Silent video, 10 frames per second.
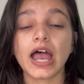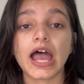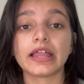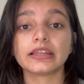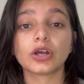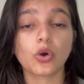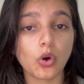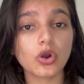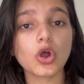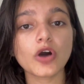And the
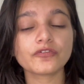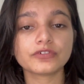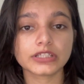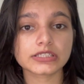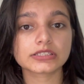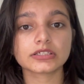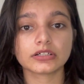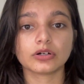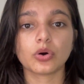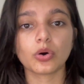goal of this
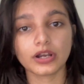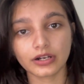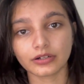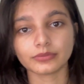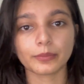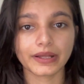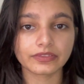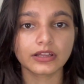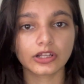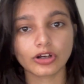whole
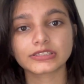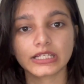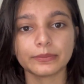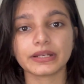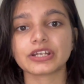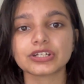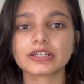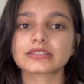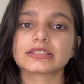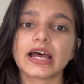month-long
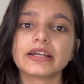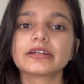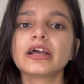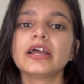celebration is that